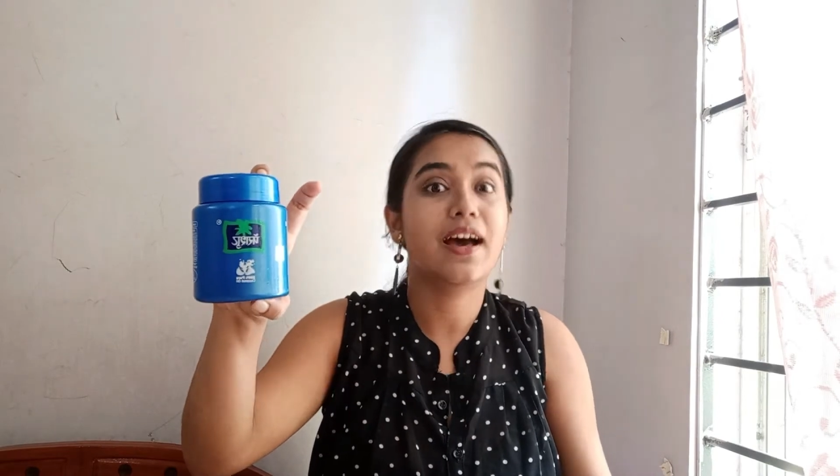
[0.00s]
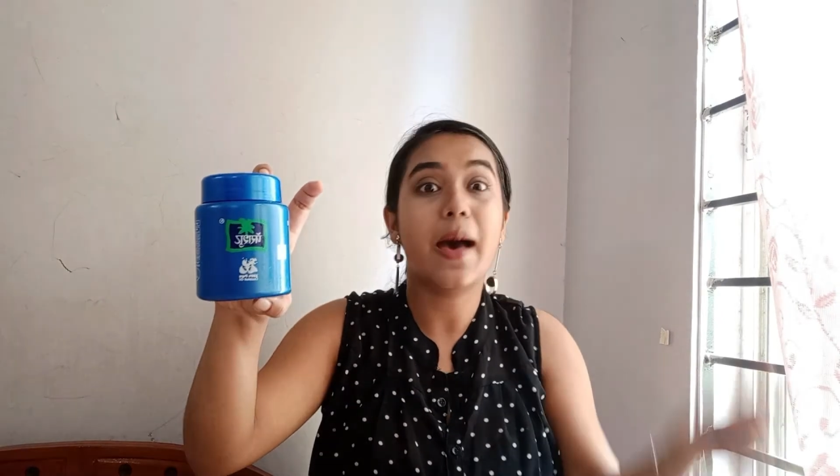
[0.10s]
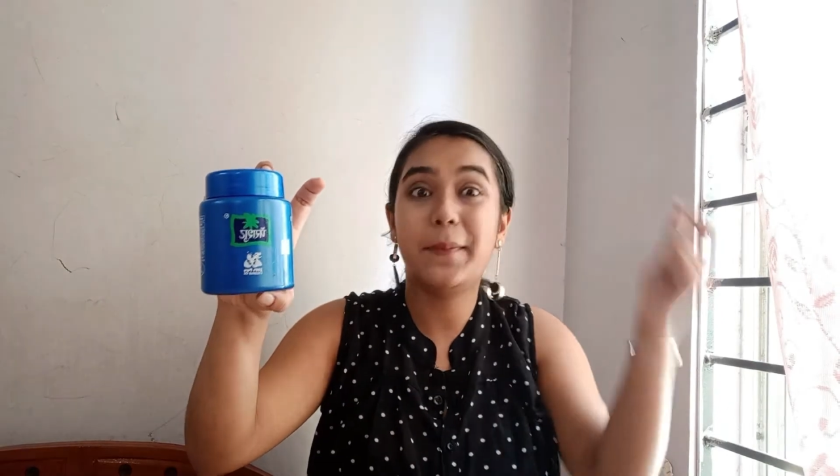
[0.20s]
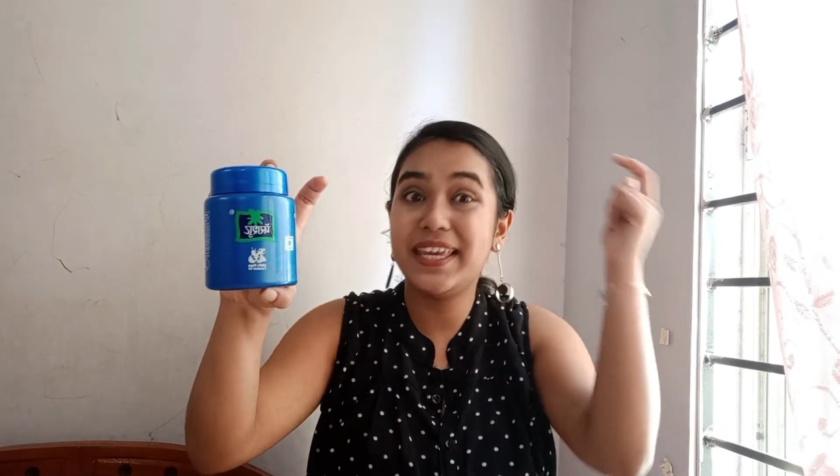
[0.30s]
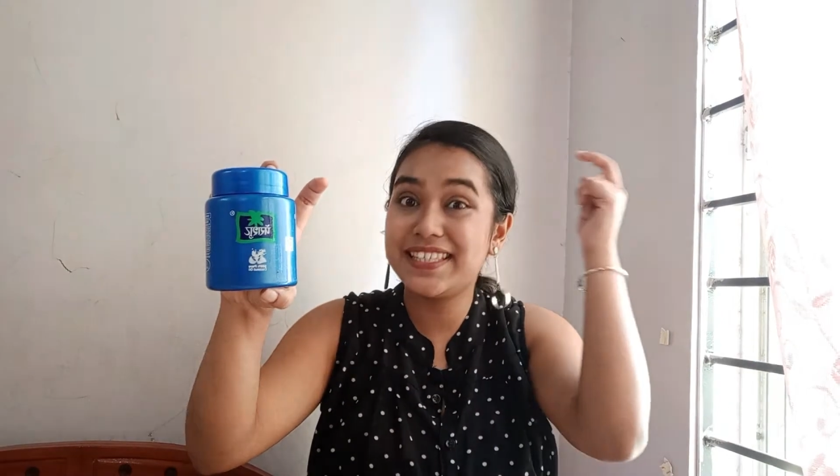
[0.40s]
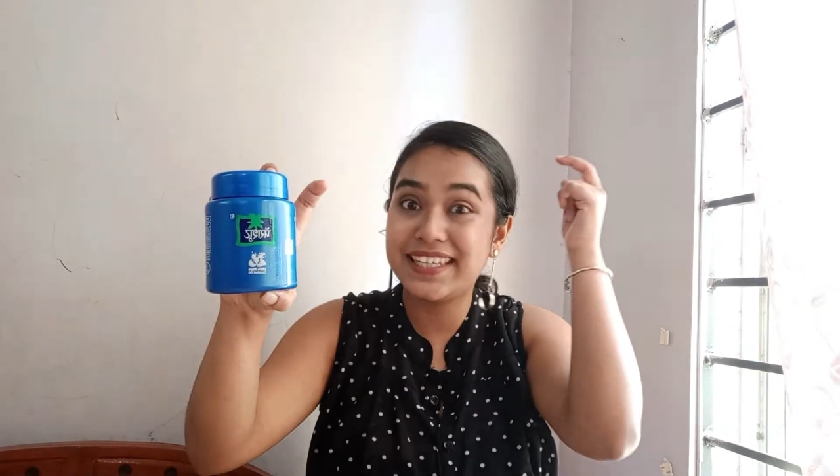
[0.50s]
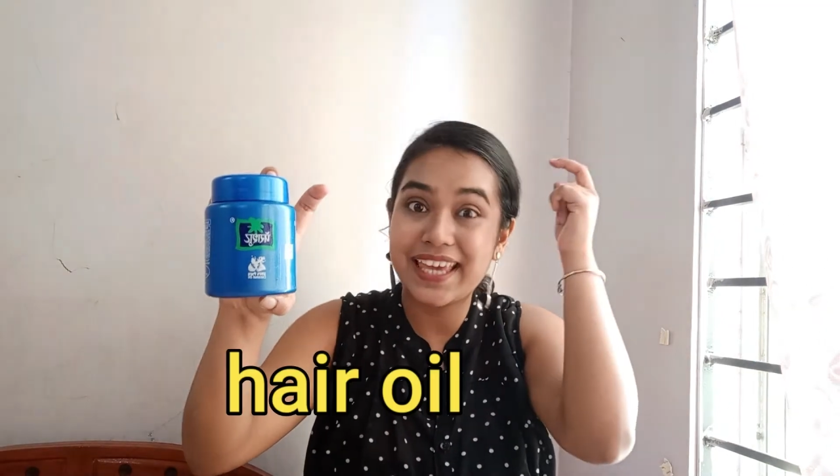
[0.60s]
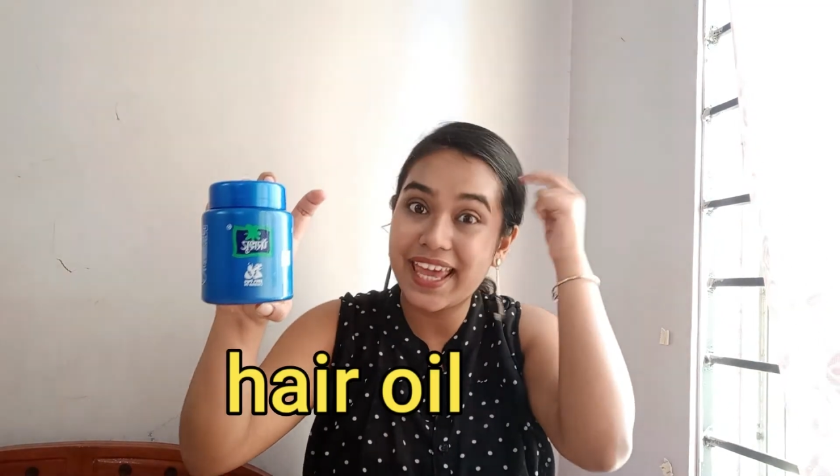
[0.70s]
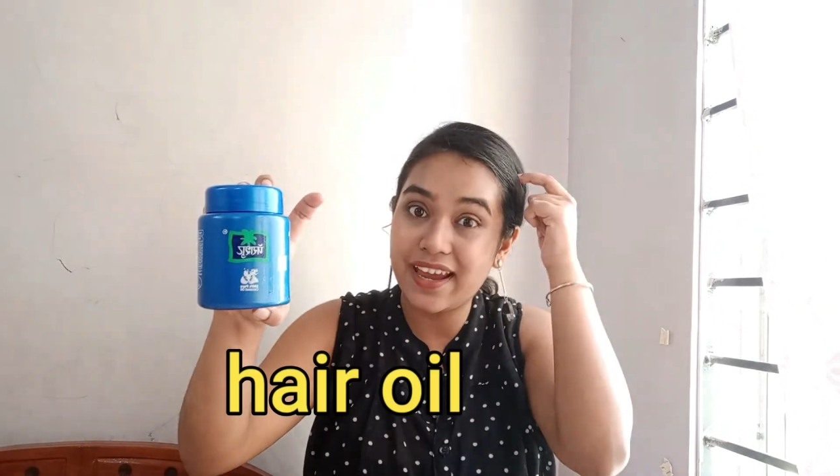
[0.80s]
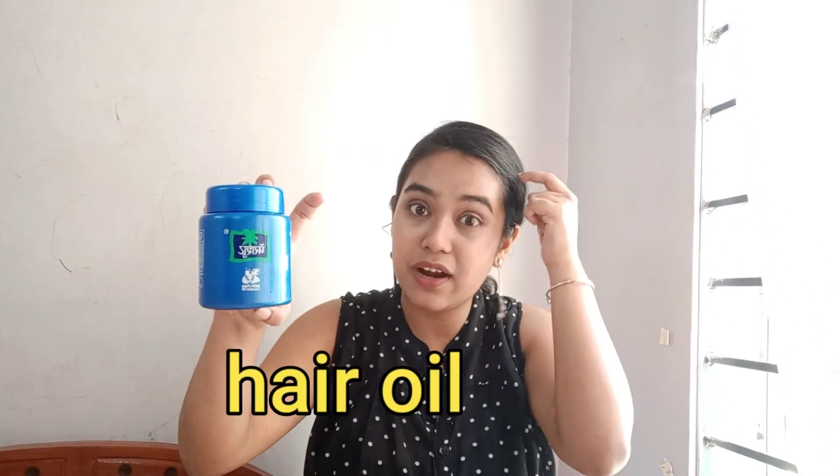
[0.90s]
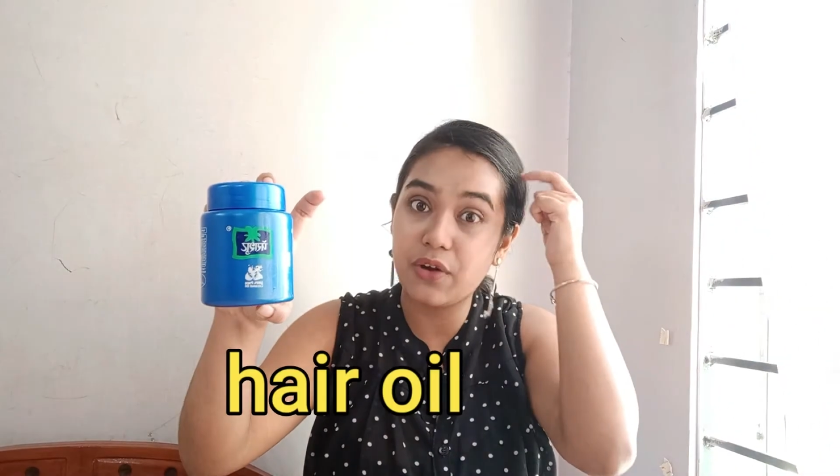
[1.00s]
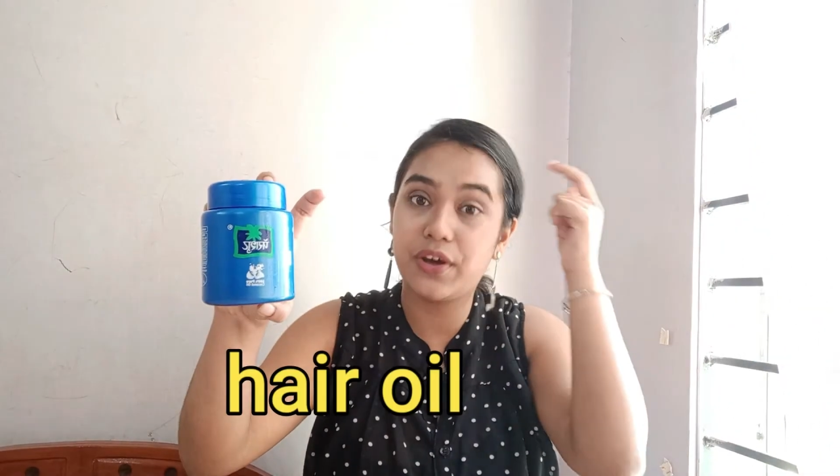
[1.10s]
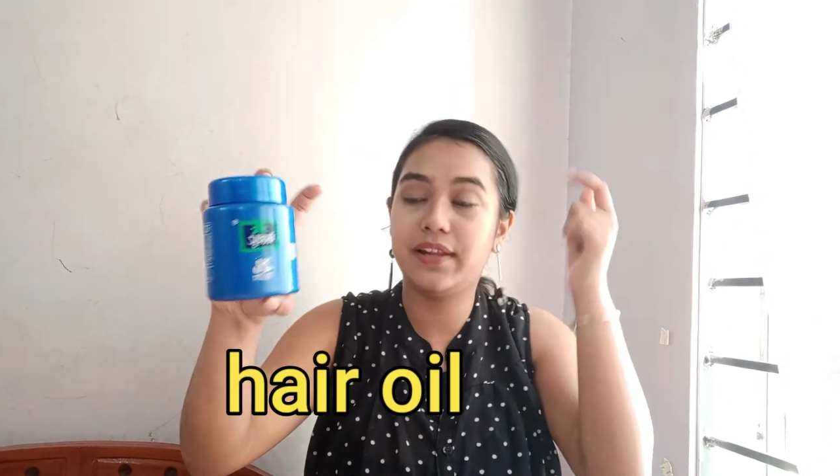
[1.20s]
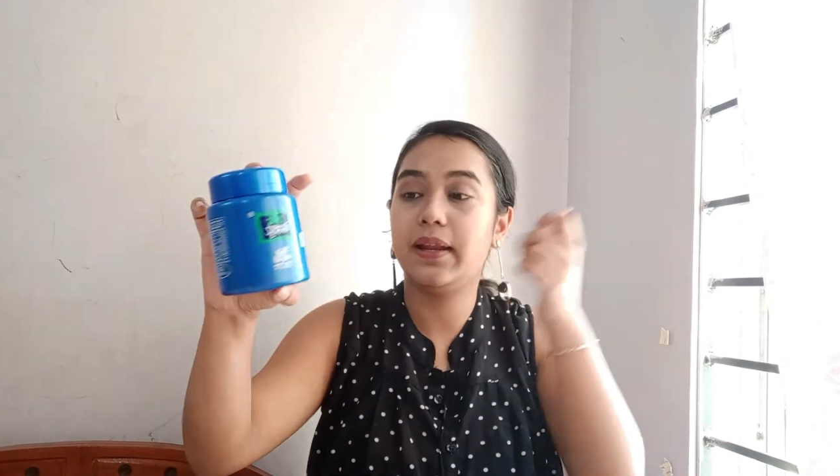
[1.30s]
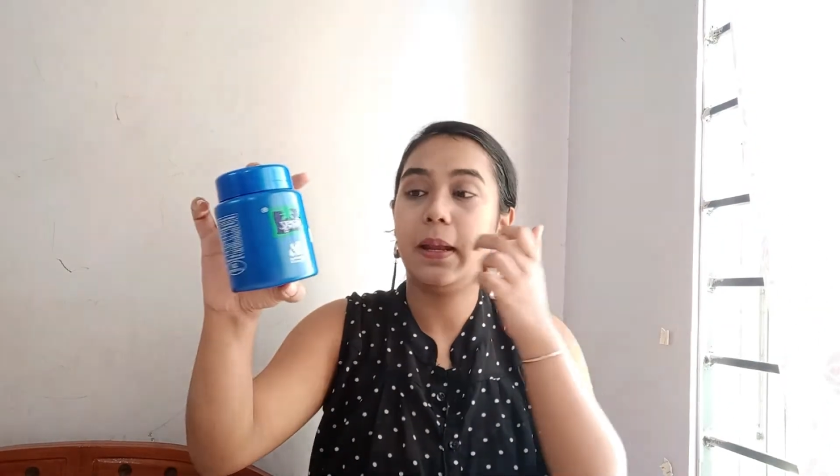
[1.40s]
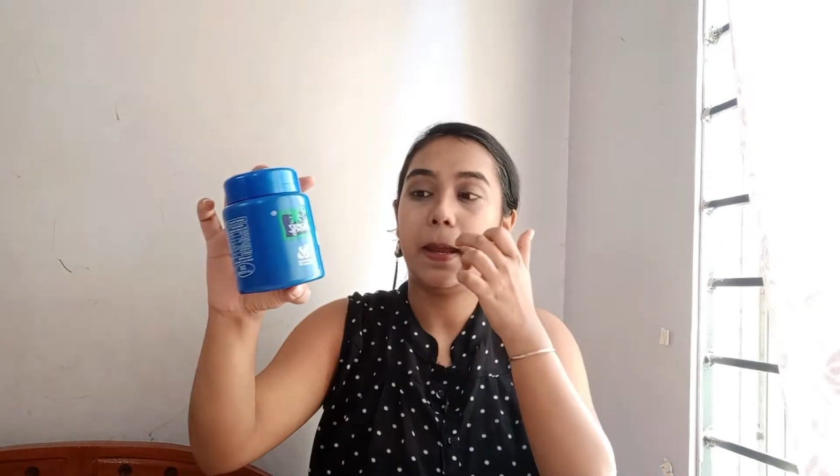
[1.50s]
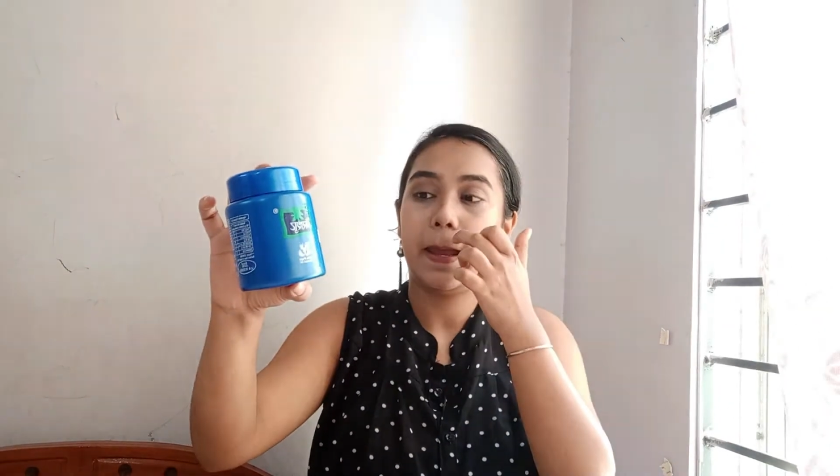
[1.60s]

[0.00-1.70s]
amazing hair oil.